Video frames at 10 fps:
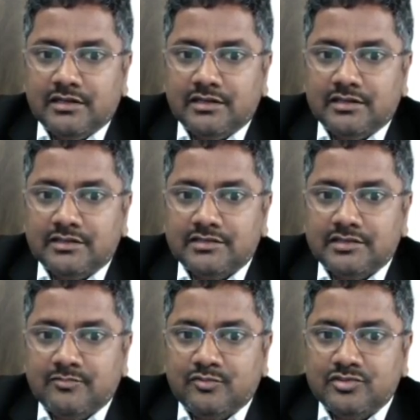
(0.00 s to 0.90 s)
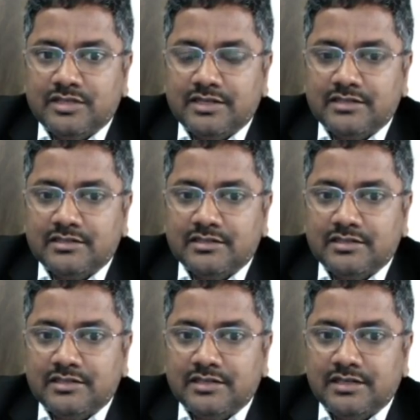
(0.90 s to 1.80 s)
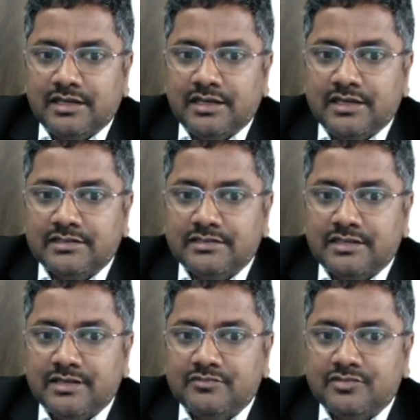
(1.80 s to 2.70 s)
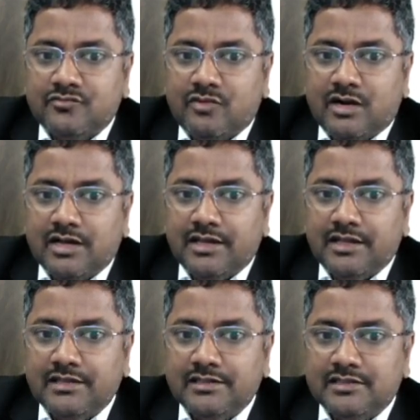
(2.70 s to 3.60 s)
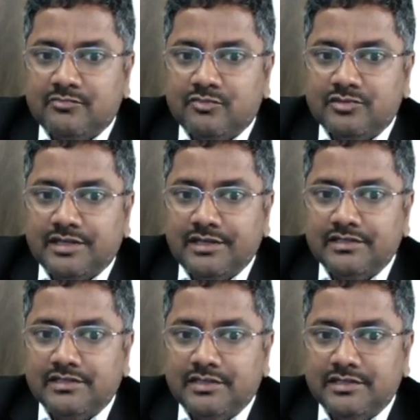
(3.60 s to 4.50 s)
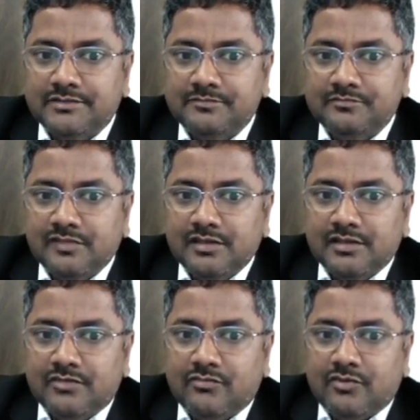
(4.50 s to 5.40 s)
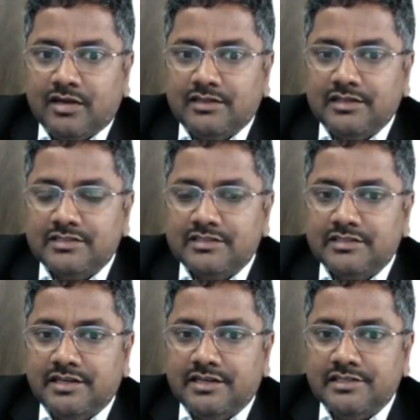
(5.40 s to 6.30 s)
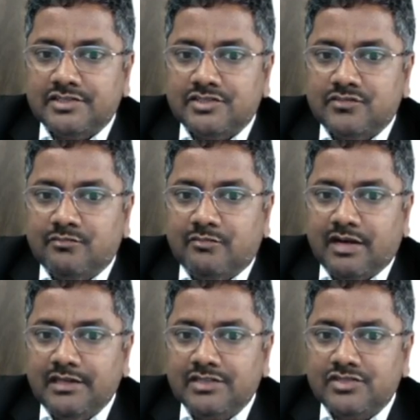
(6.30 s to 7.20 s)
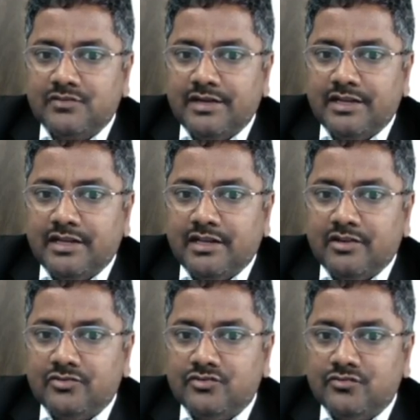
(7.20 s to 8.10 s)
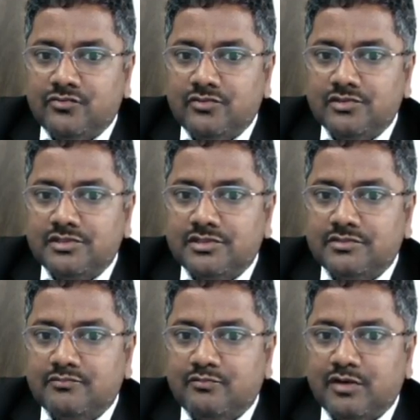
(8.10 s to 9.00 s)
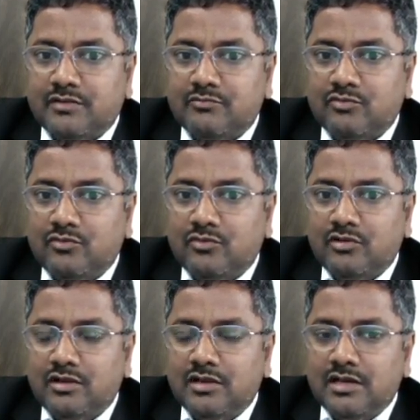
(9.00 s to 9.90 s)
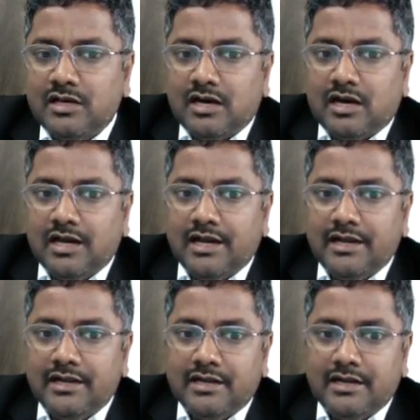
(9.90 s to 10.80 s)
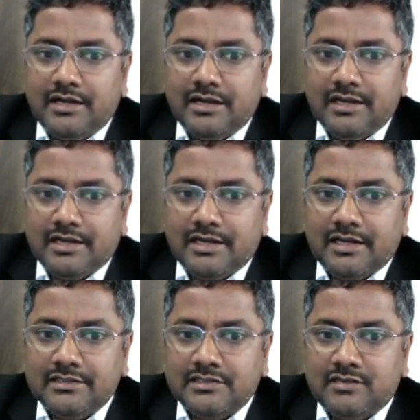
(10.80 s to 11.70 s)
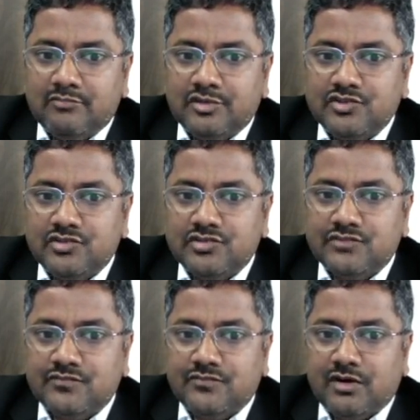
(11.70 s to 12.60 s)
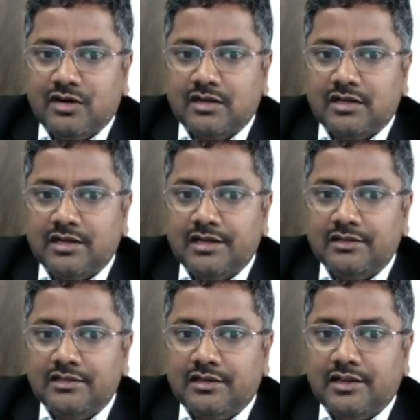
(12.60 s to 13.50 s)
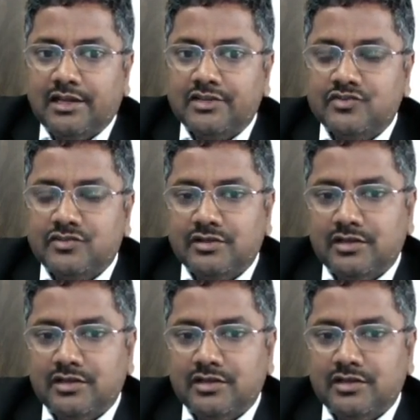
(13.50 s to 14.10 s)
suppose that X gives Y, suppose that for this it is minus 20 kilojoules per mole, and delta H combustions for another reaction,